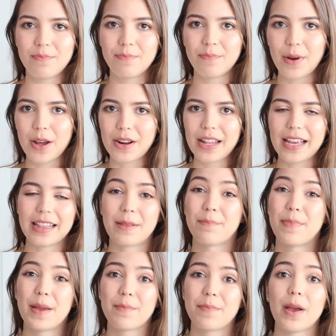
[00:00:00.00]
bottle, like the
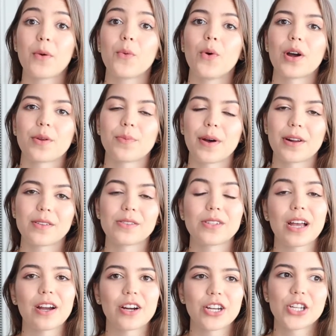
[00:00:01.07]
big water bottles
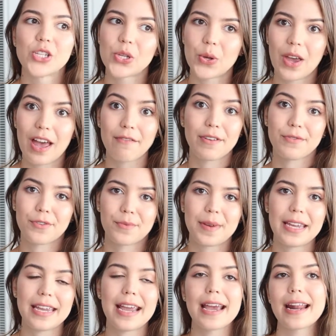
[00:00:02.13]
are too heavy for
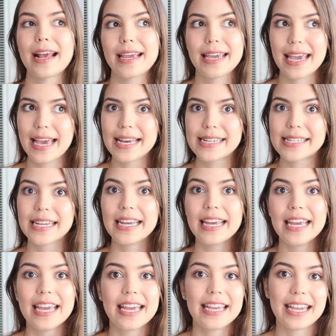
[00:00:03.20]
me and I can't
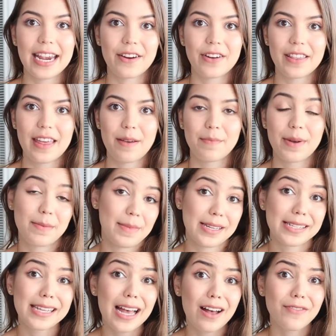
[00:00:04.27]
carry them by
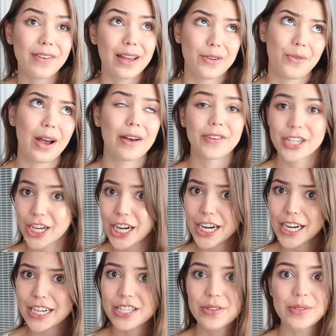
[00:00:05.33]
myself. I don't have a
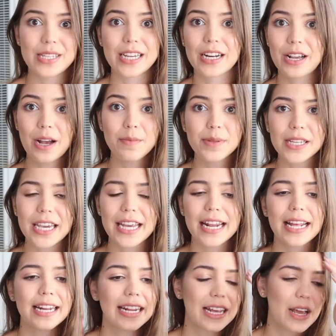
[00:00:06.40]
car, so it's kind of
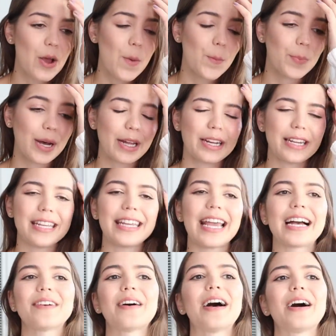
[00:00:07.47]
complicated. But yeah,
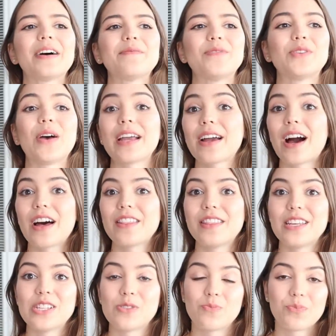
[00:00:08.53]
so I got
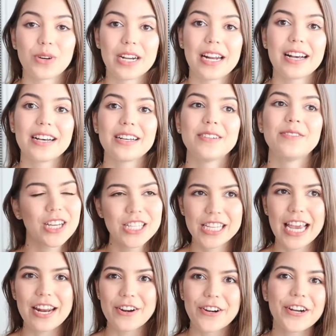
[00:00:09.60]
this Brita
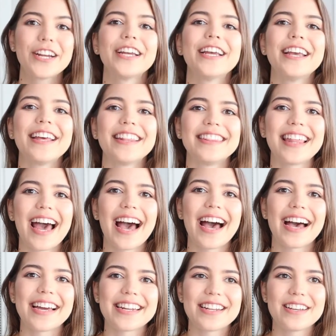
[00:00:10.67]
container
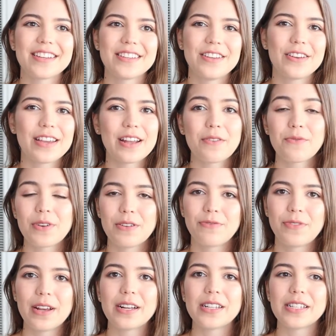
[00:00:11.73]
that you can
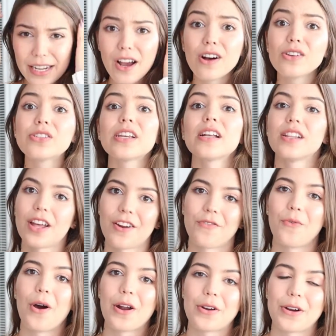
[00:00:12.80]
refill. It holds a lot of
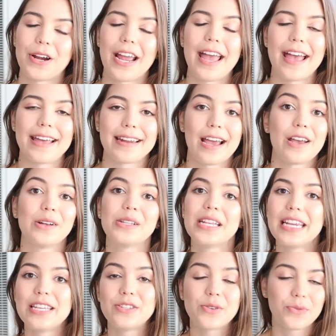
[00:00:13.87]
water and I only
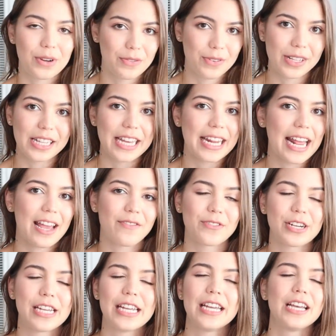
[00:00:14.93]
need to refill it every